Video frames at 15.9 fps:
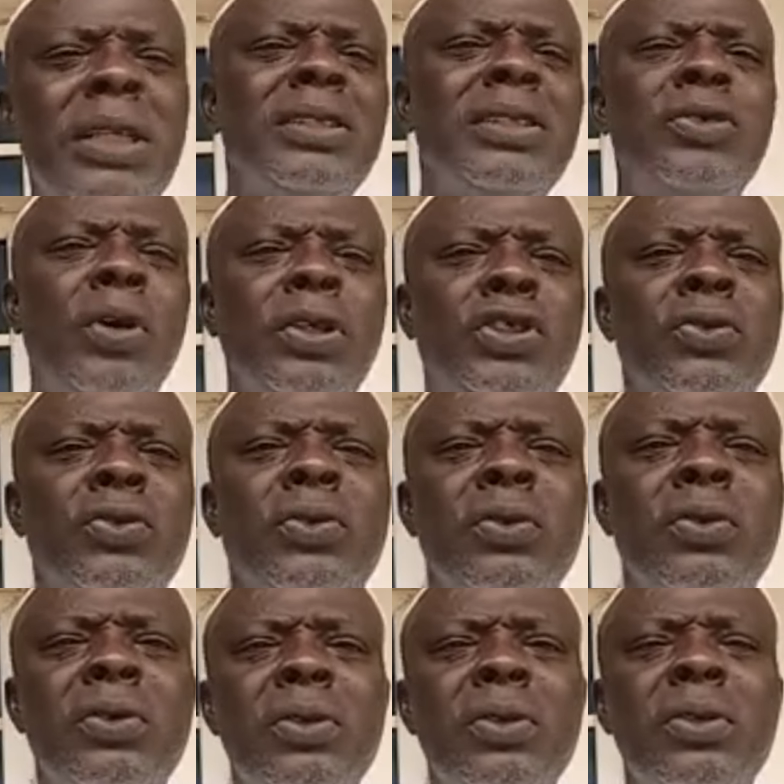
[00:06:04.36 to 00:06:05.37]
Where does it go
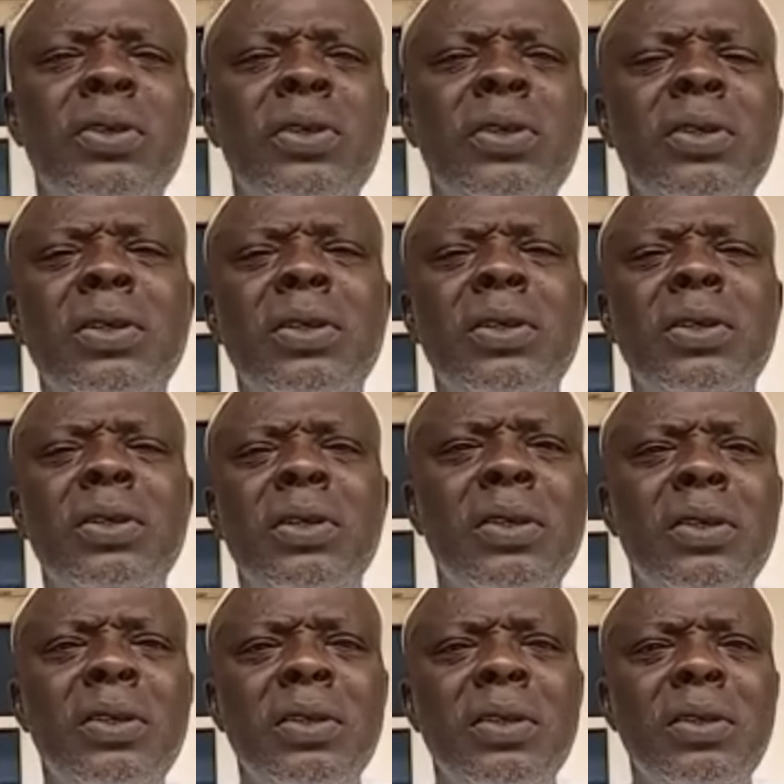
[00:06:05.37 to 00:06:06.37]
to?
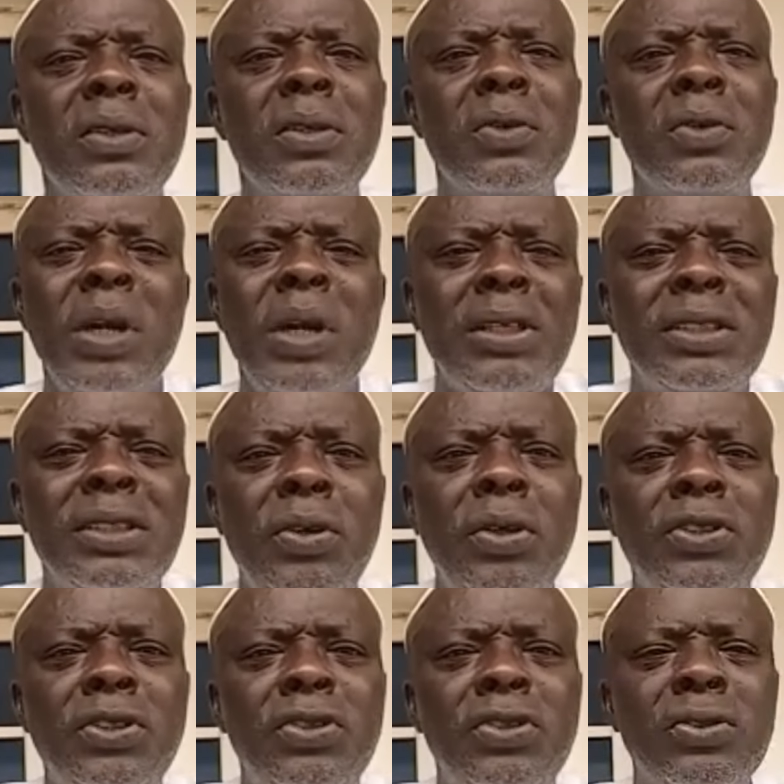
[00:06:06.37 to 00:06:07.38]
Hmm. Where
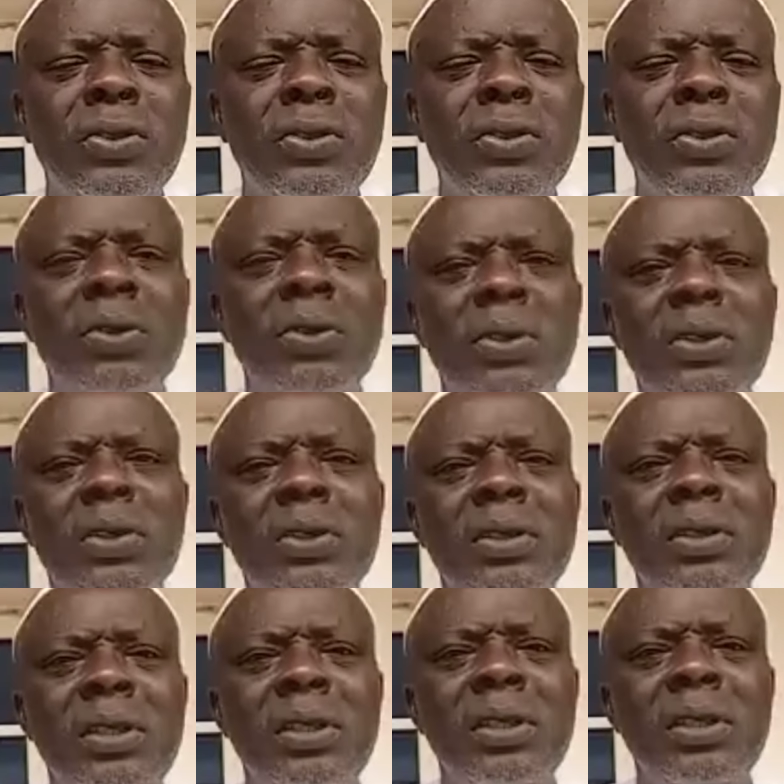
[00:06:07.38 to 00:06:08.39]
does it go to?
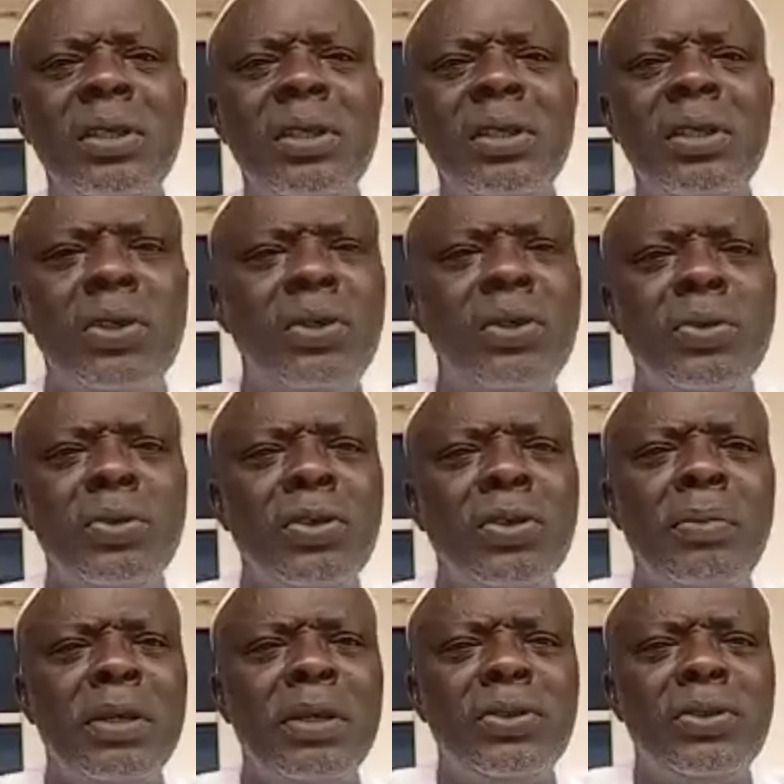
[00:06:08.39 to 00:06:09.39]
It doesn't come to the
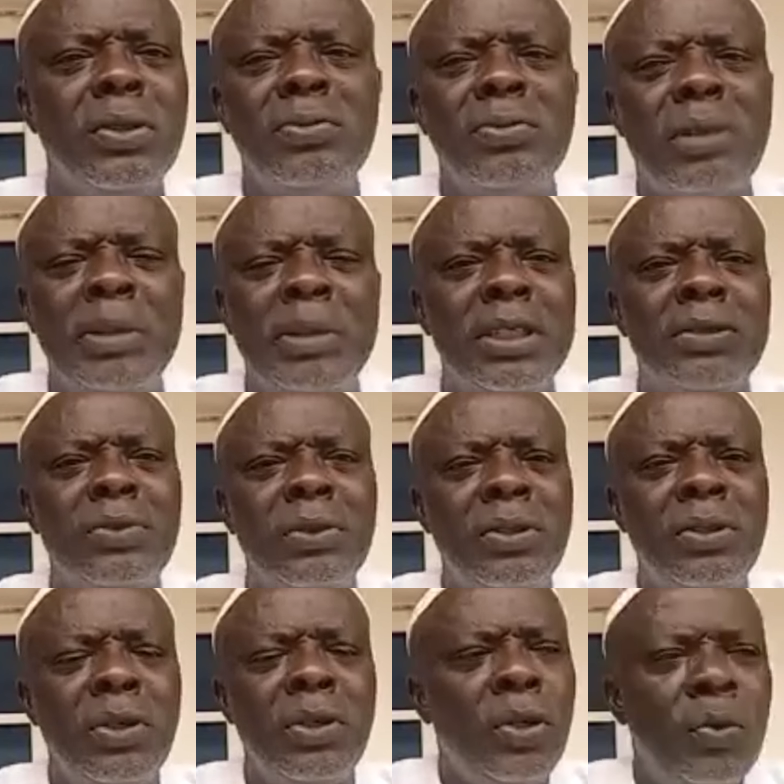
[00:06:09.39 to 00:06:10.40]
local government. So, I
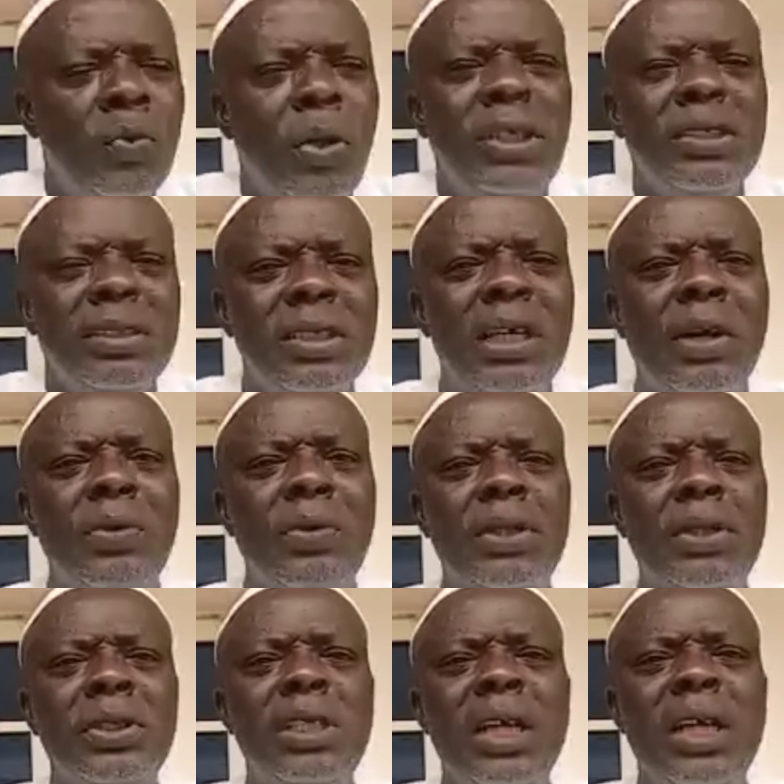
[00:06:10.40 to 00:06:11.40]
mean, what is it
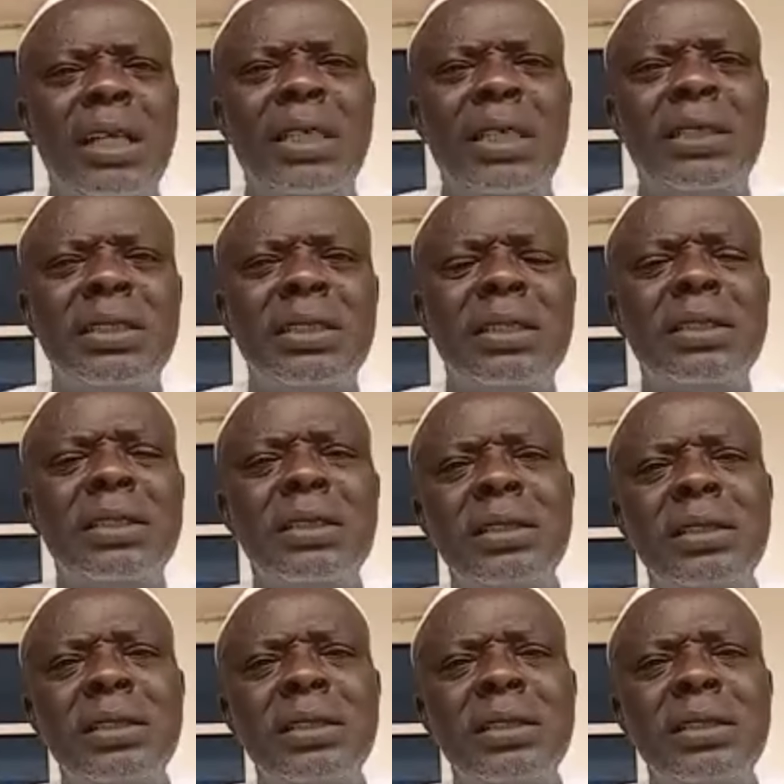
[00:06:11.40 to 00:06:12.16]
that we are doing here then?